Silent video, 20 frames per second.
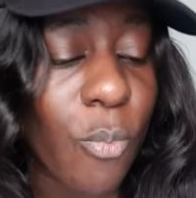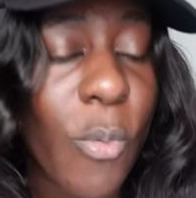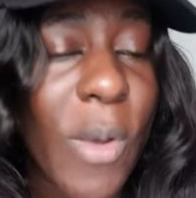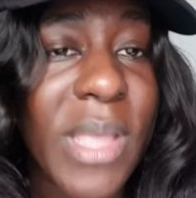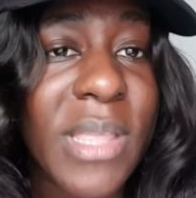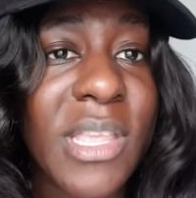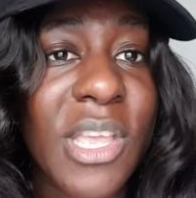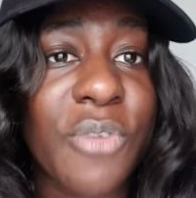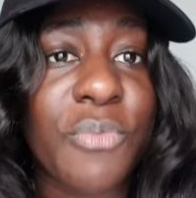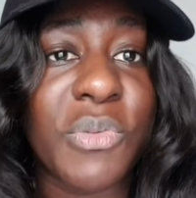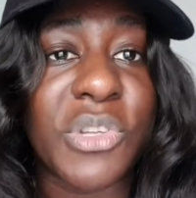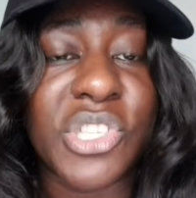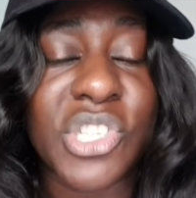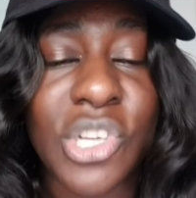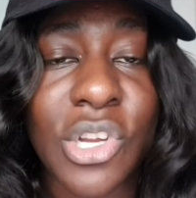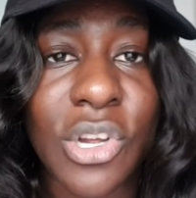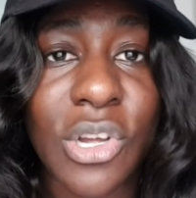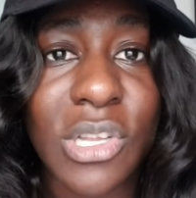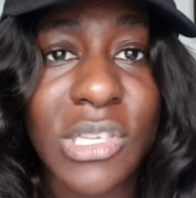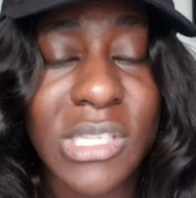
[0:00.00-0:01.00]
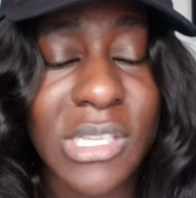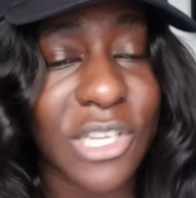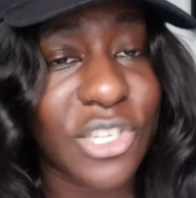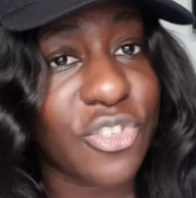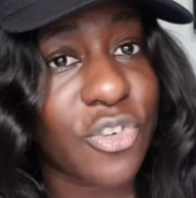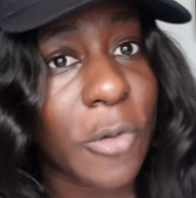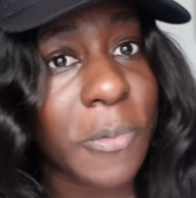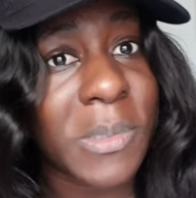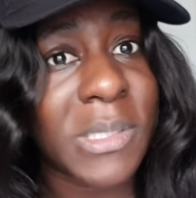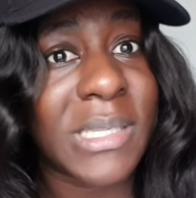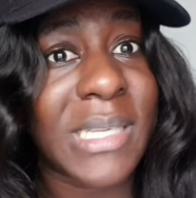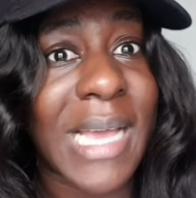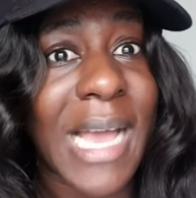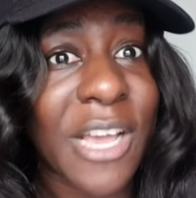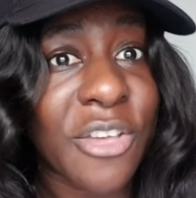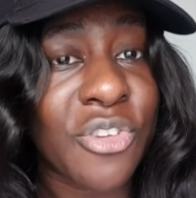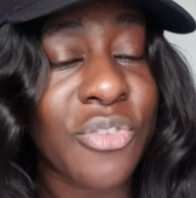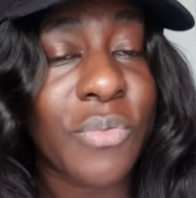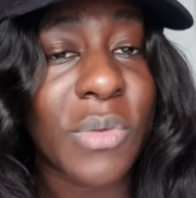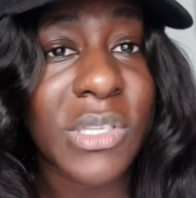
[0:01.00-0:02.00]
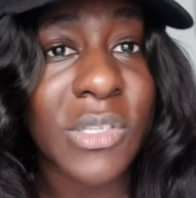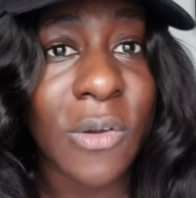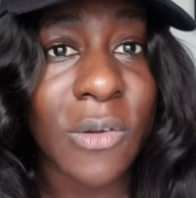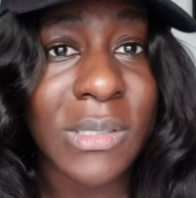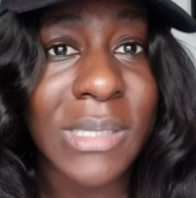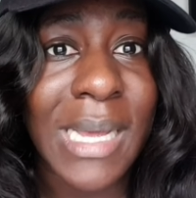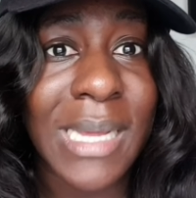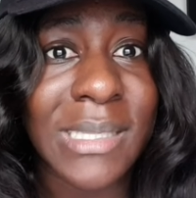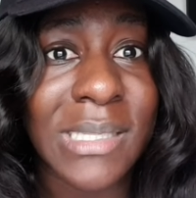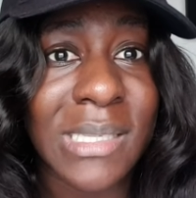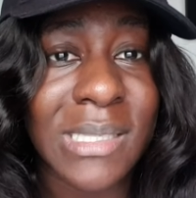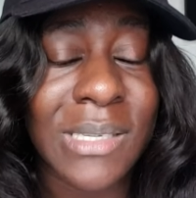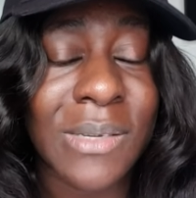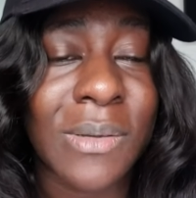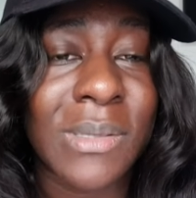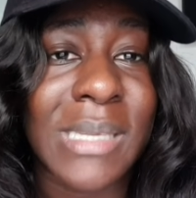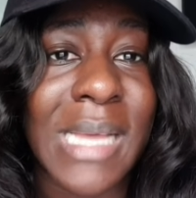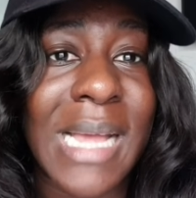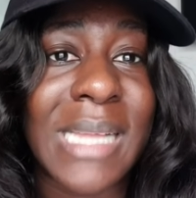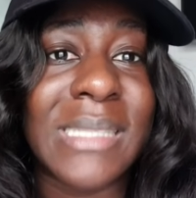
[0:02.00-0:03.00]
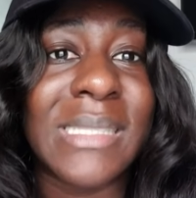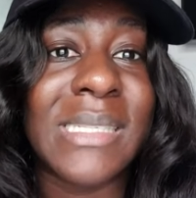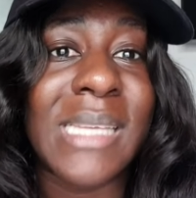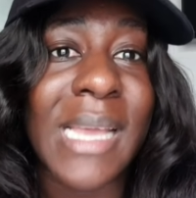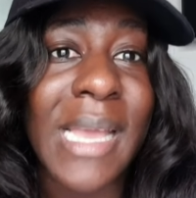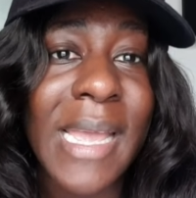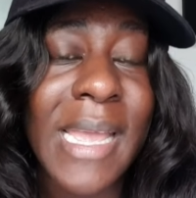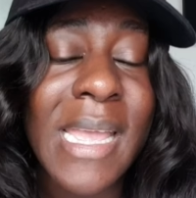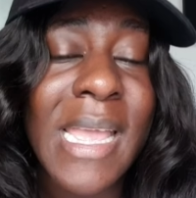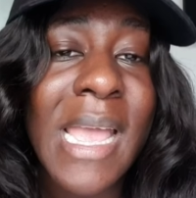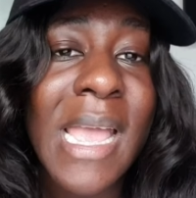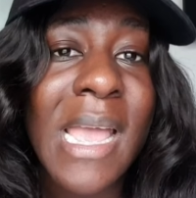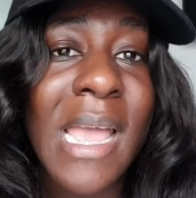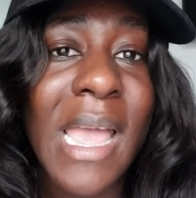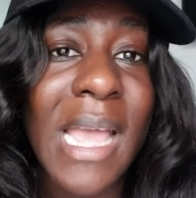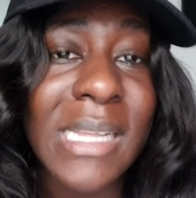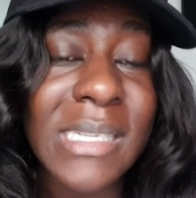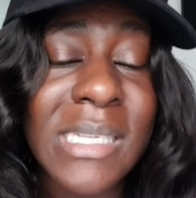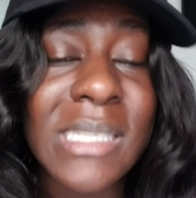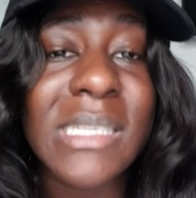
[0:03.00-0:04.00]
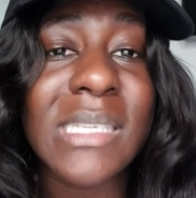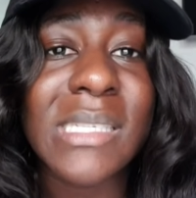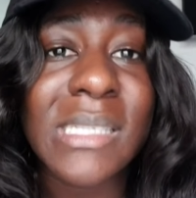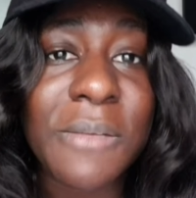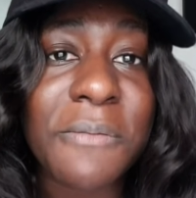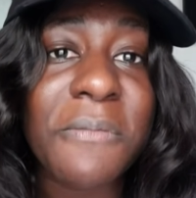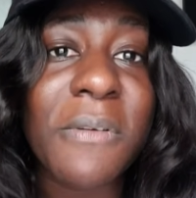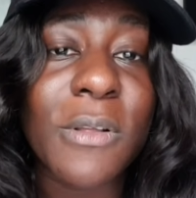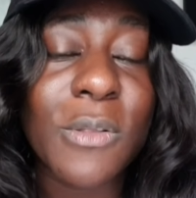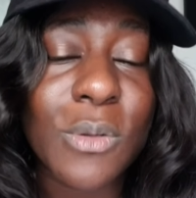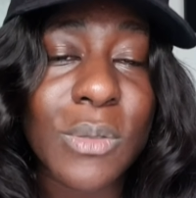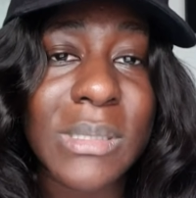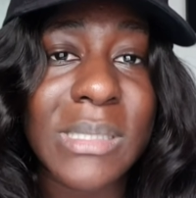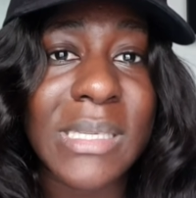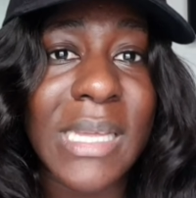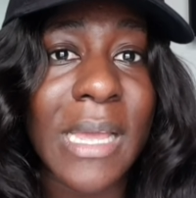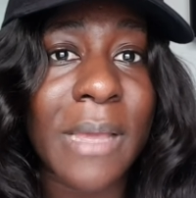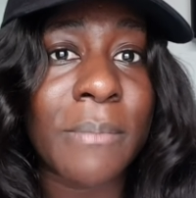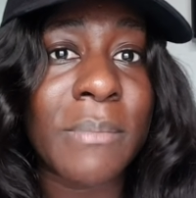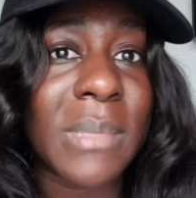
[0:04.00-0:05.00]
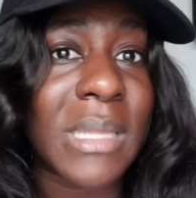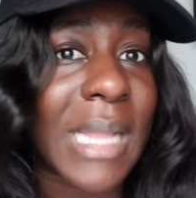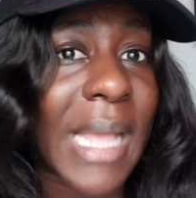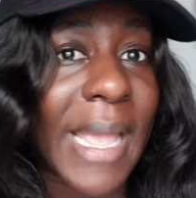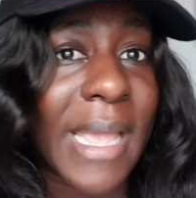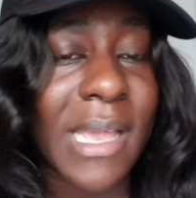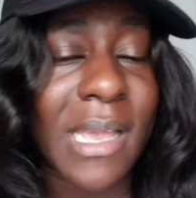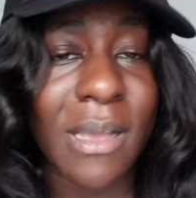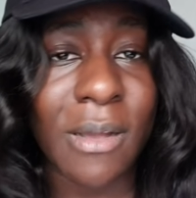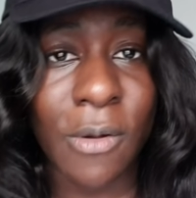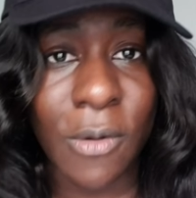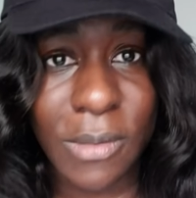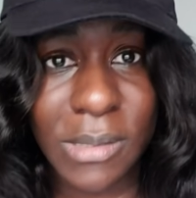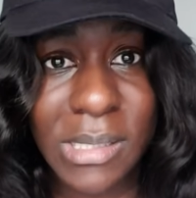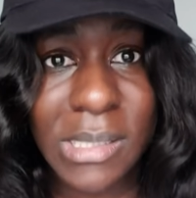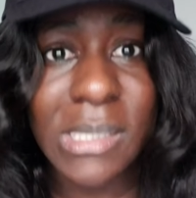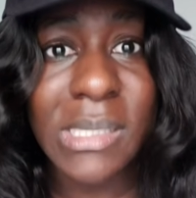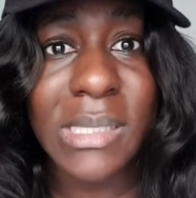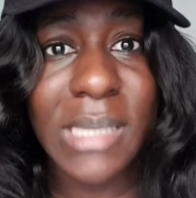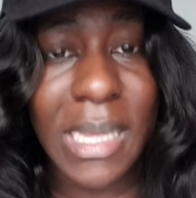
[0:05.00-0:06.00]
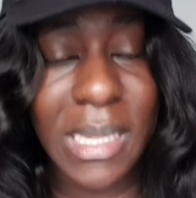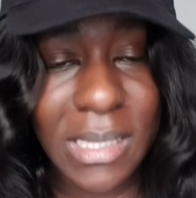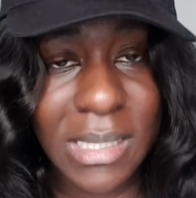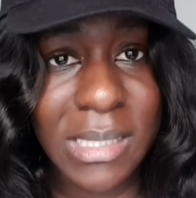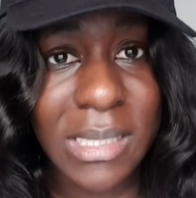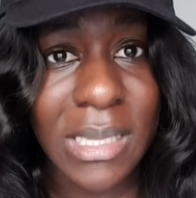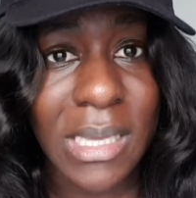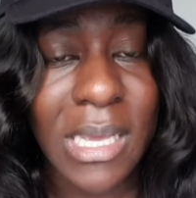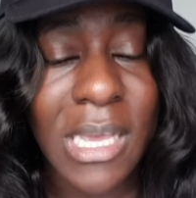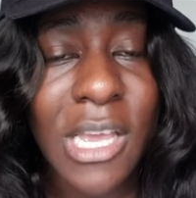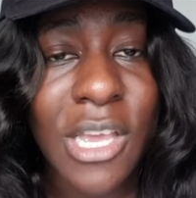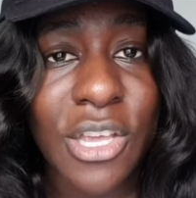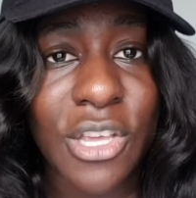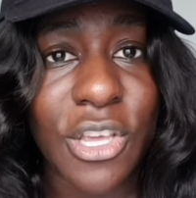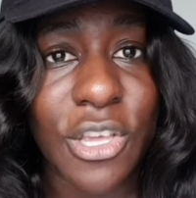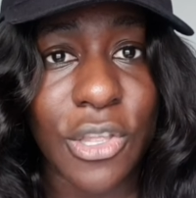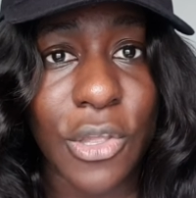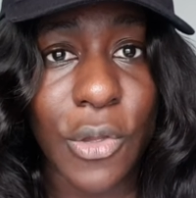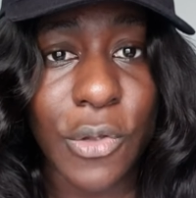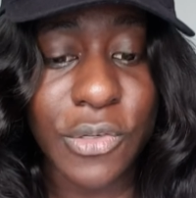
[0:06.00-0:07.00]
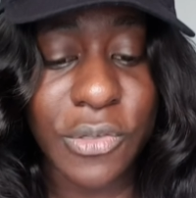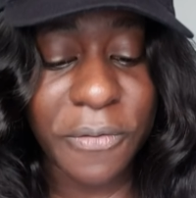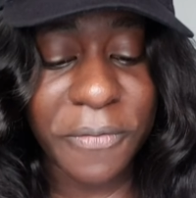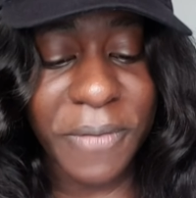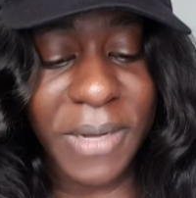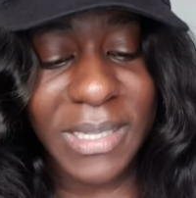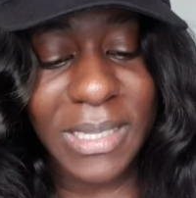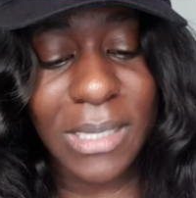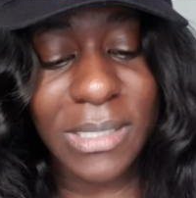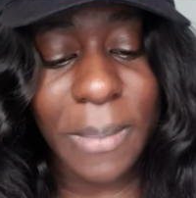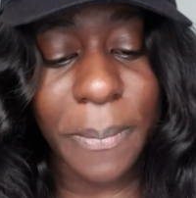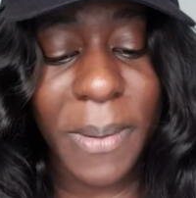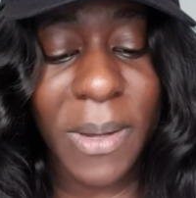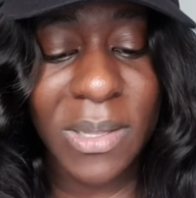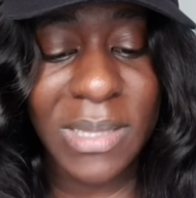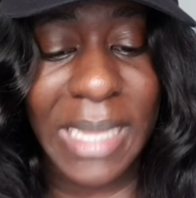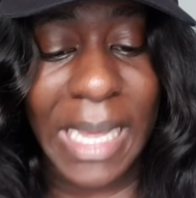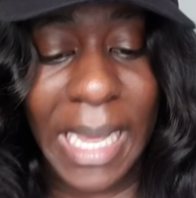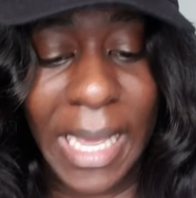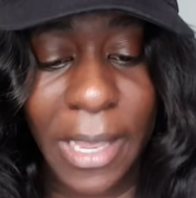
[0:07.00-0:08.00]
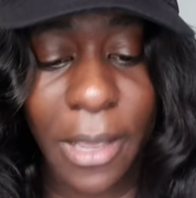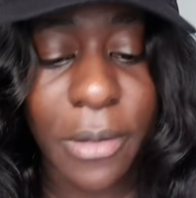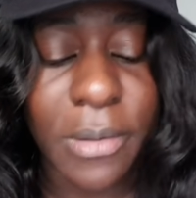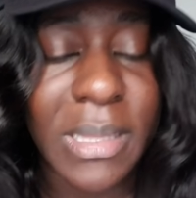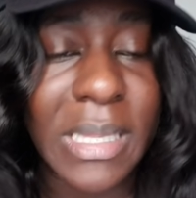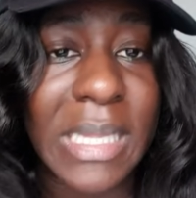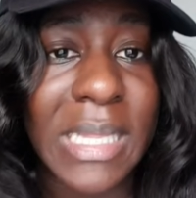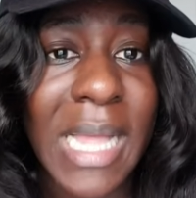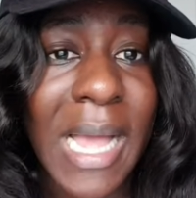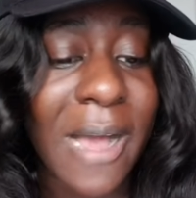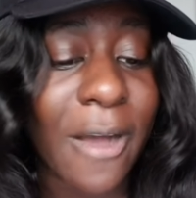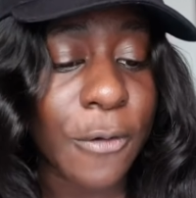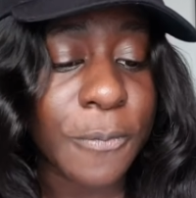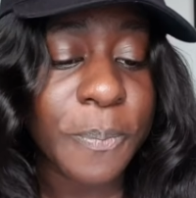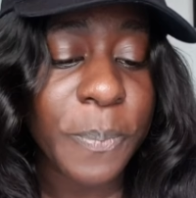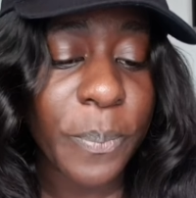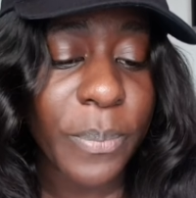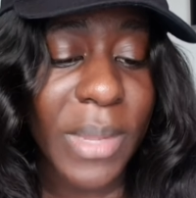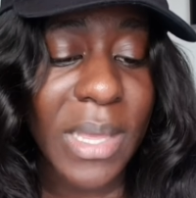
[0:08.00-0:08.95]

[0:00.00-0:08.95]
when they returned, they dropped the accurate contact details and they, NCDC, followed them like consistently, to find out about their health and how